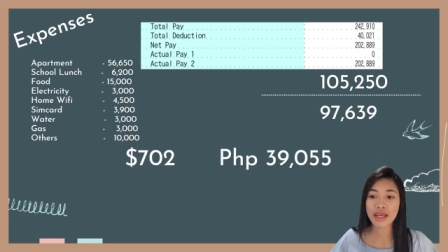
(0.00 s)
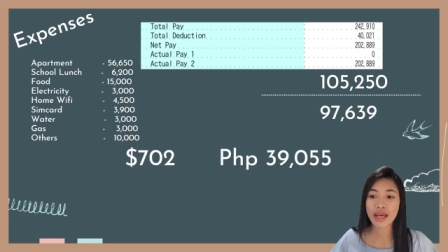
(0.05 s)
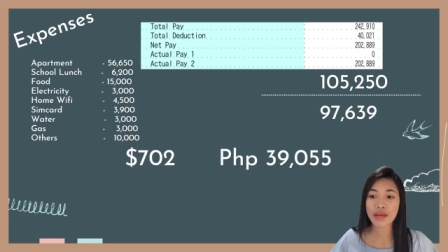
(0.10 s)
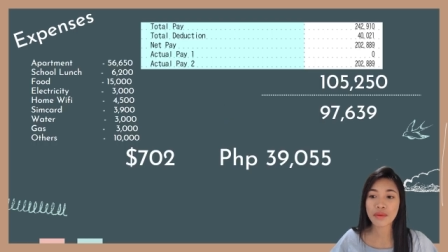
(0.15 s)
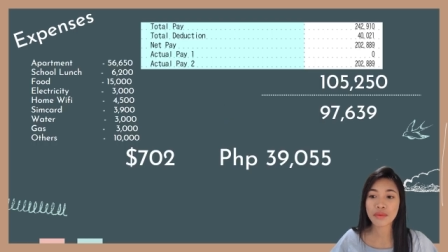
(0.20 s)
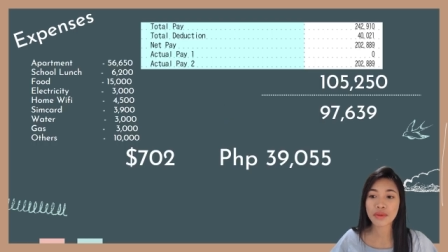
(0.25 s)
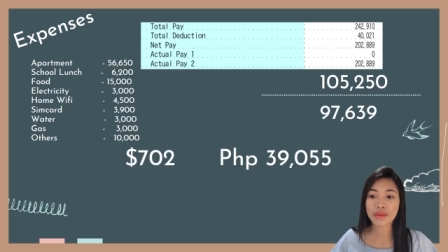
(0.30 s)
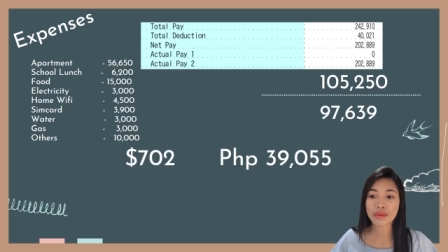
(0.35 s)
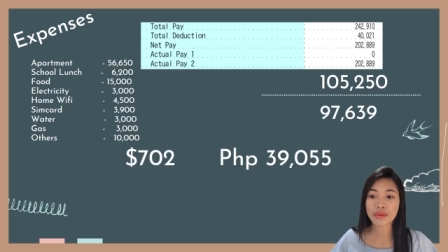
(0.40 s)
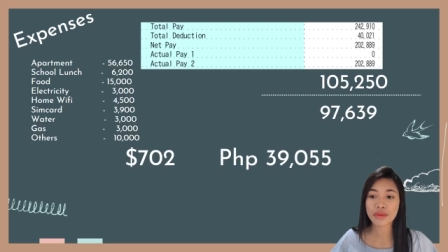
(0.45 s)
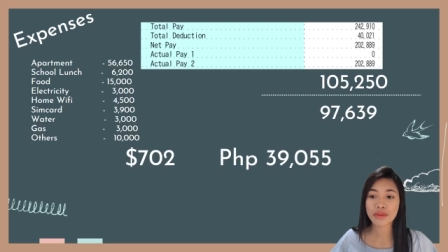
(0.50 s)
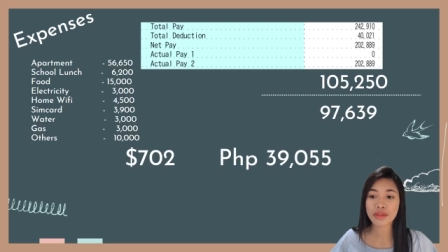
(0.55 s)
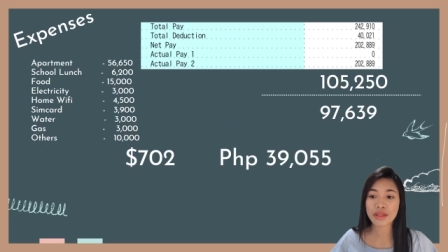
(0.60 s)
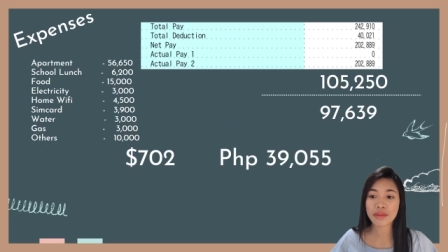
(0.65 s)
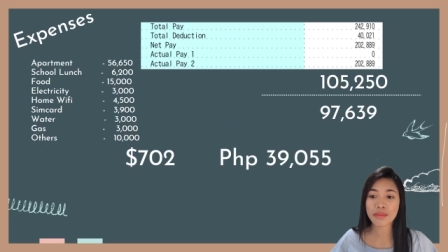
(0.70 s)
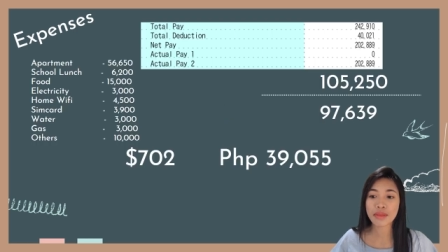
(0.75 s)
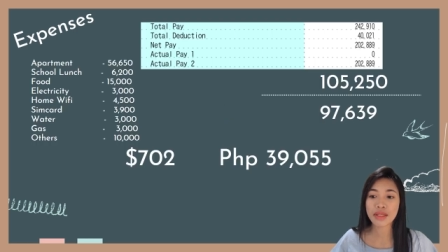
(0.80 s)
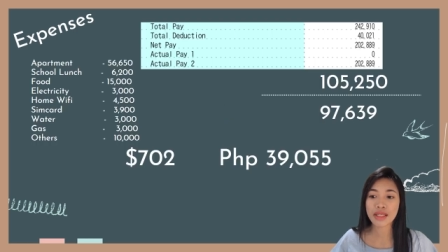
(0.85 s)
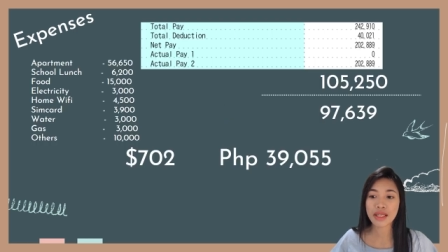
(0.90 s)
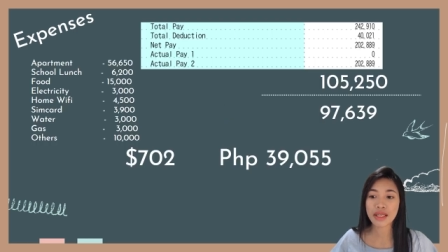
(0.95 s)
I will only
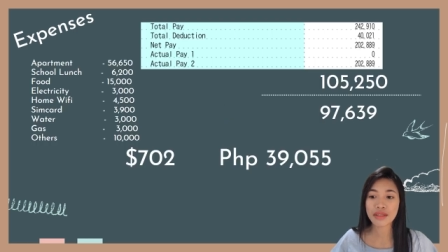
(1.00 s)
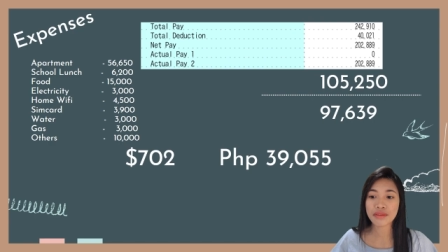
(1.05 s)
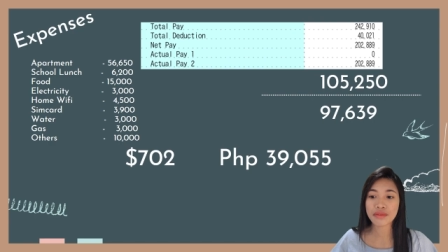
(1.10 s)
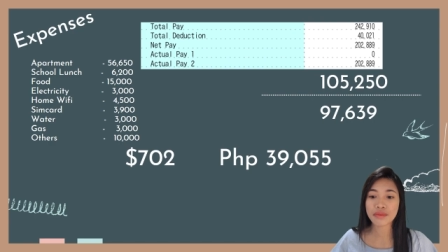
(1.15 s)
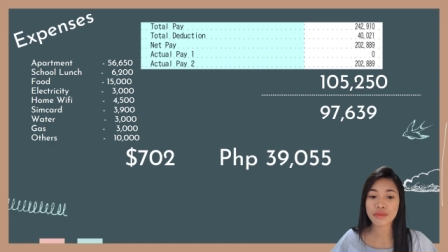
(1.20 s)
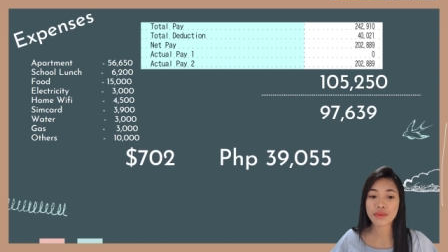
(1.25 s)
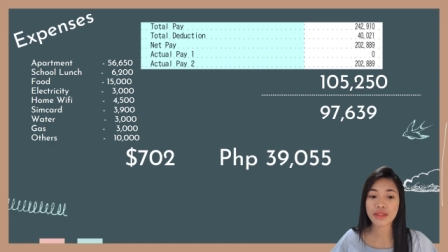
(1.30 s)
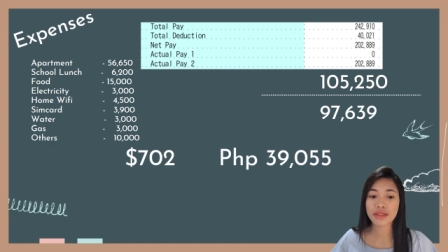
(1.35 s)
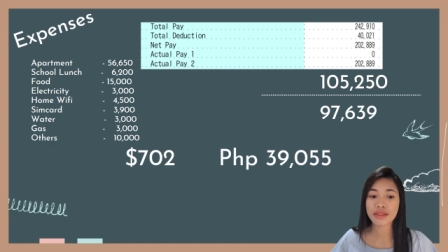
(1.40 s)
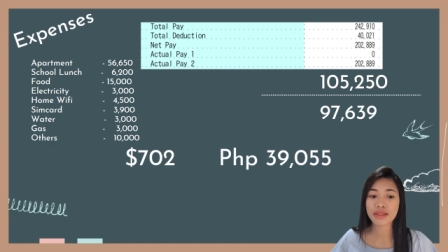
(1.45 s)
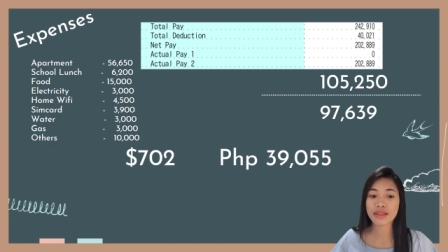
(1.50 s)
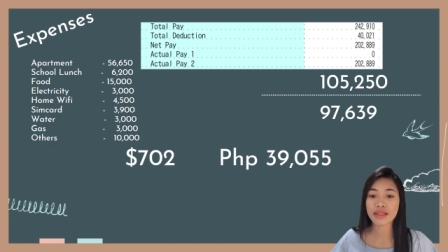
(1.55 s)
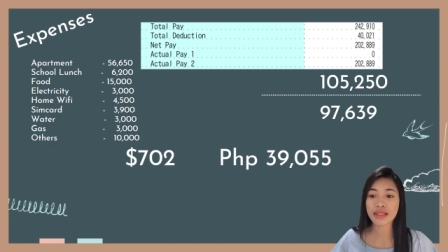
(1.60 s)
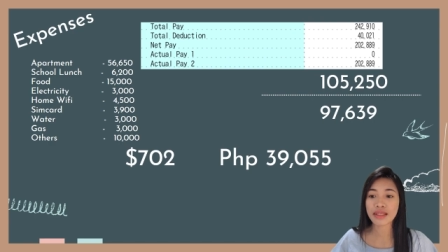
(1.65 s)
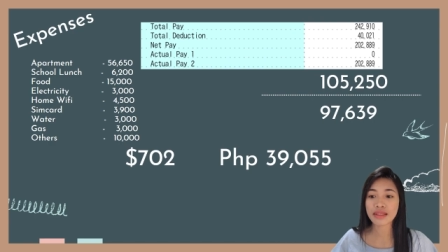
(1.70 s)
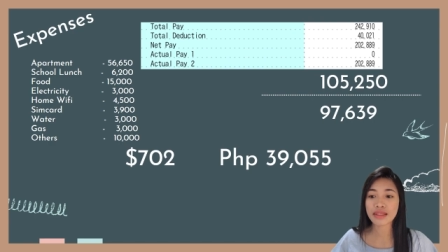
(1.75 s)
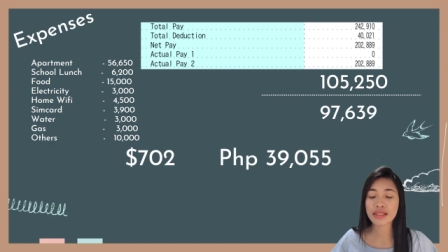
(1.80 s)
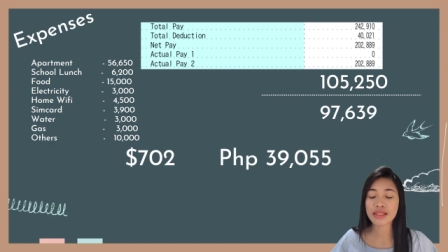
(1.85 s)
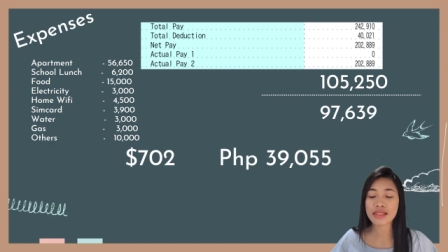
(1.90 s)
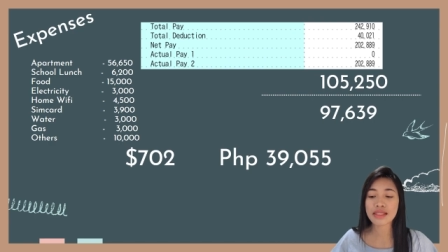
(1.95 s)
be left with
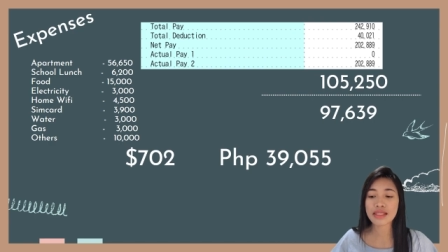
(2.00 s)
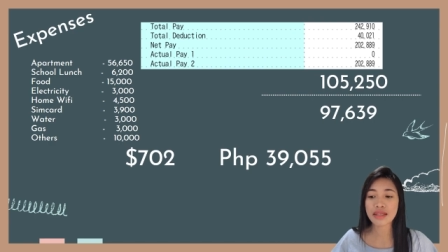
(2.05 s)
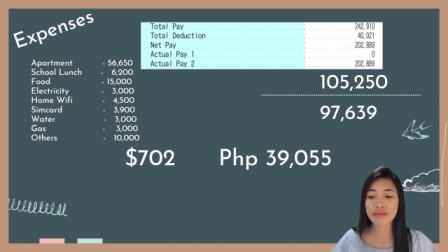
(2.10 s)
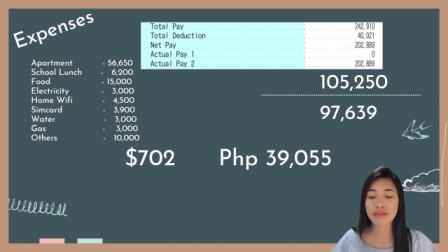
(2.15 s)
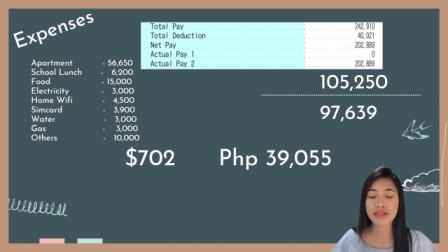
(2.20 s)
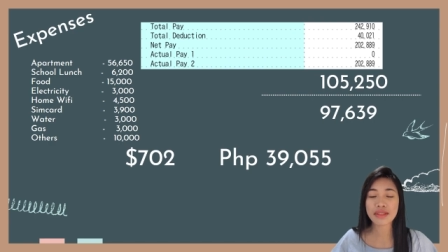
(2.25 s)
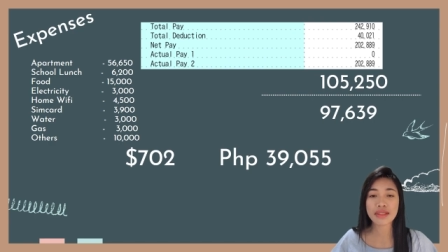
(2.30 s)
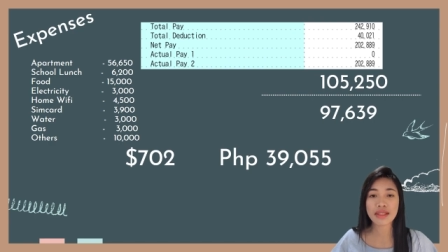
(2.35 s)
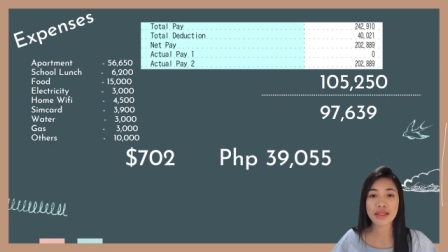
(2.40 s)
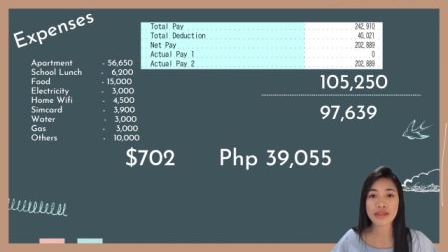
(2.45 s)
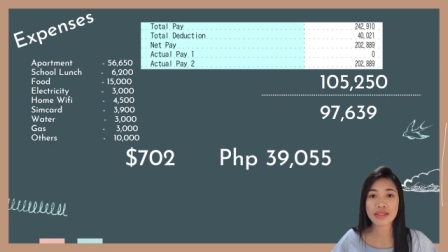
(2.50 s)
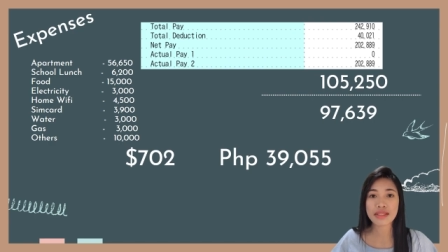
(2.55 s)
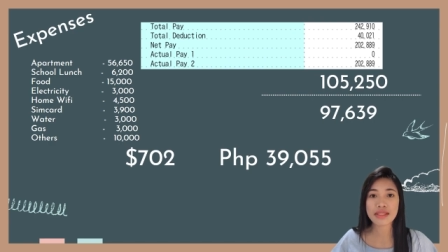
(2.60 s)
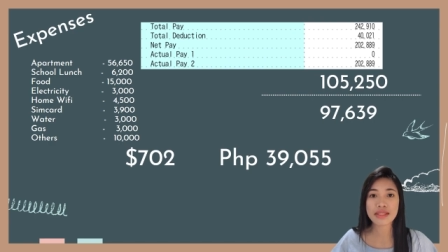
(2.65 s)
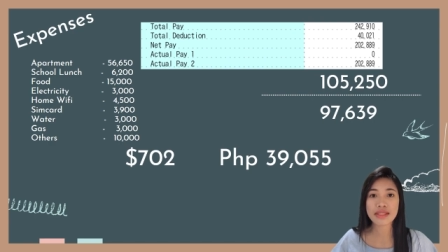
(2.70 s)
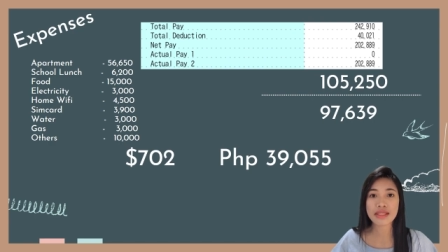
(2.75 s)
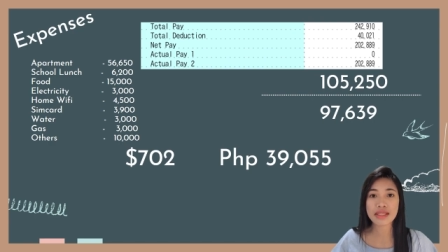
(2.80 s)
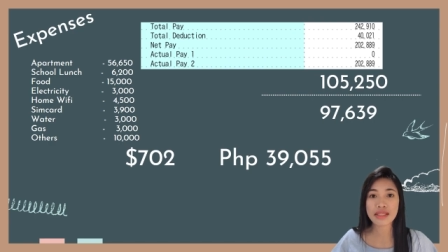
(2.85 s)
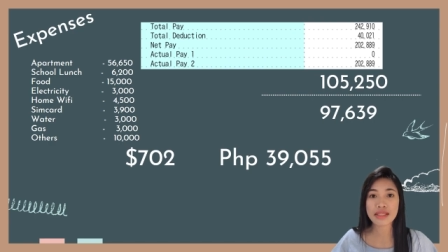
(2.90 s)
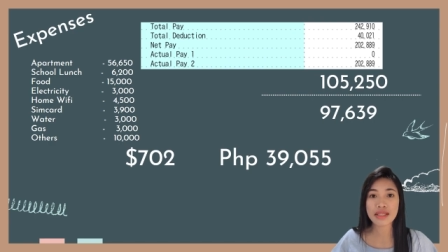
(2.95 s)
ninety-seven
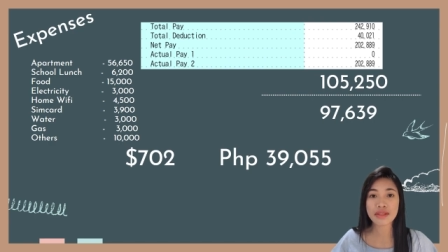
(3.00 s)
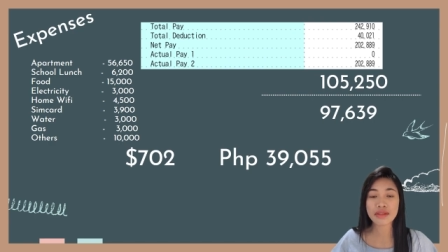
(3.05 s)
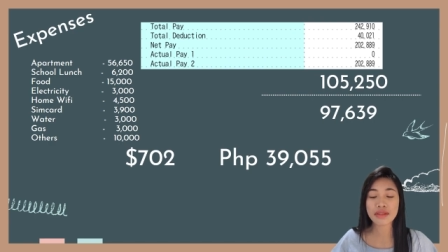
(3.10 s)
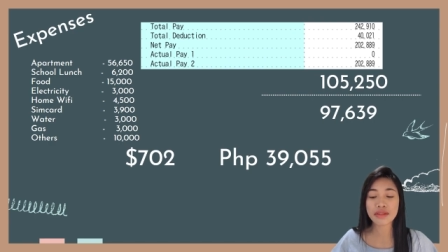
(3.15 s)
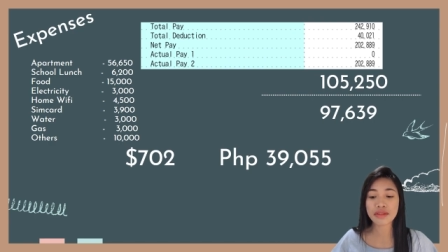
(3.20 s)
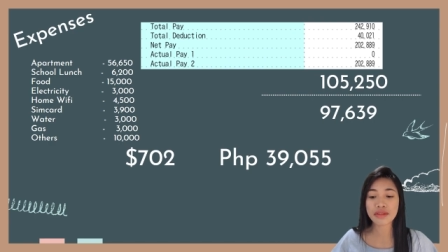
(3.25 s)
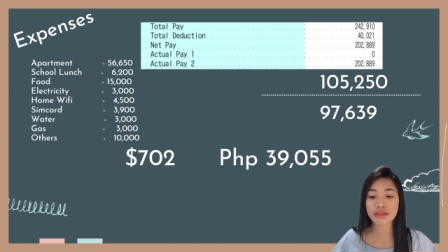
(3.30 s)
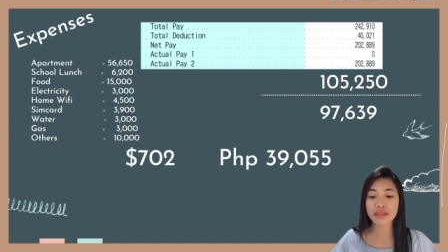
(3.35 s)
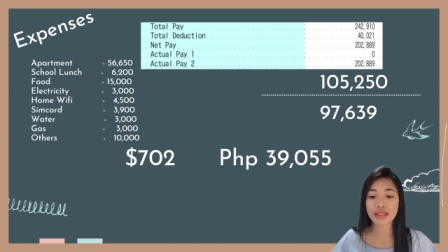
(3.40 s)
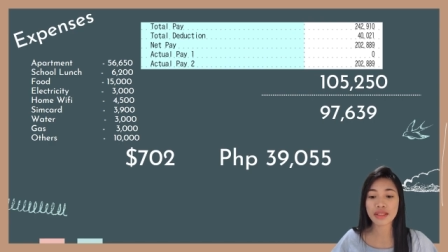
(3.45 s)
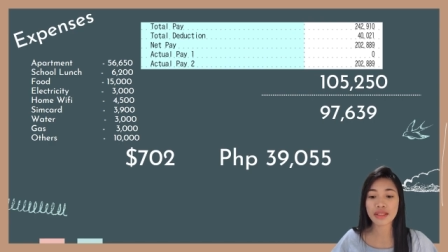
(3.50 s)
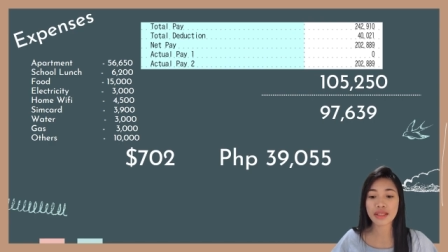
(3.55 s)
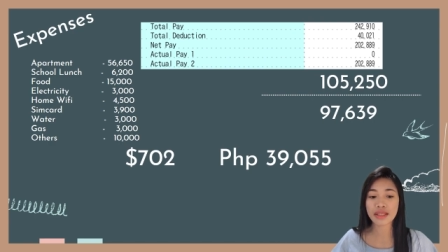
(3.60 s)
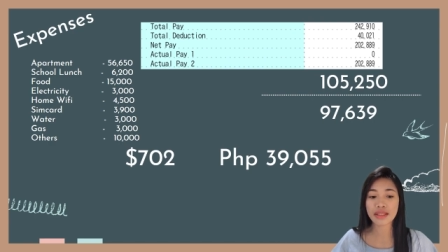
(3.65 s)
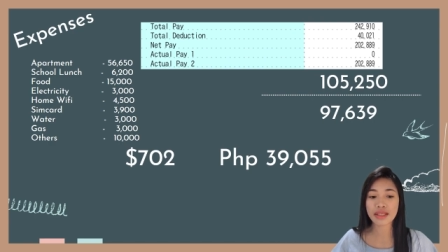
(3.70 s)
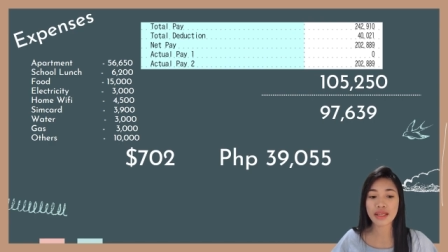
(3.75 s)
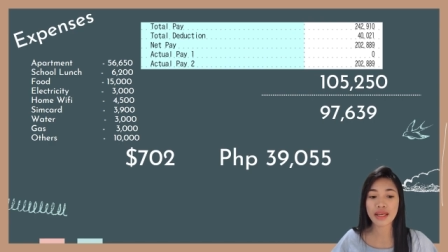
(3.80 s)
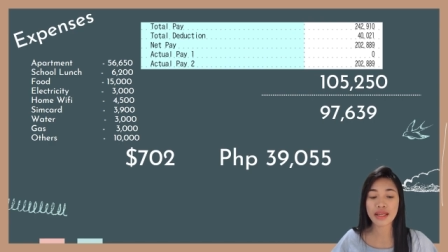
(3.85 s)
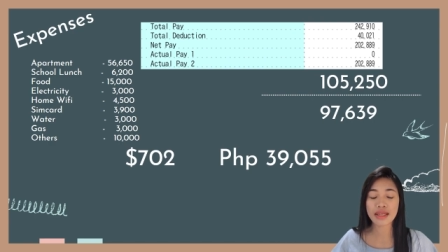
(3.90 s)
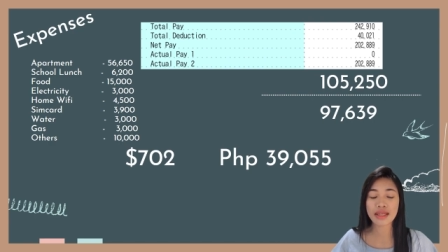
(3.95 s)
thousand six hundred
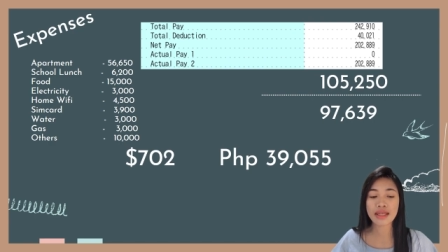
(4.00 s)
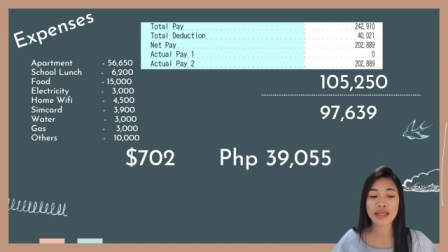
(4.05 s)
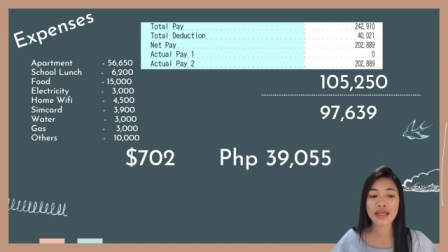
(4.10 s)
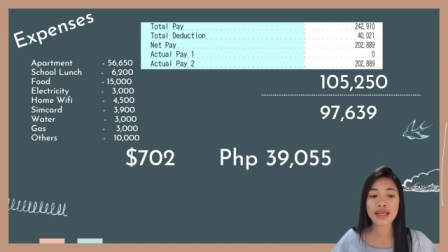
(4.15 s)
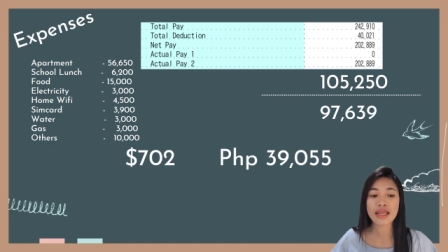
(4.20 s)
thirty-nine yen.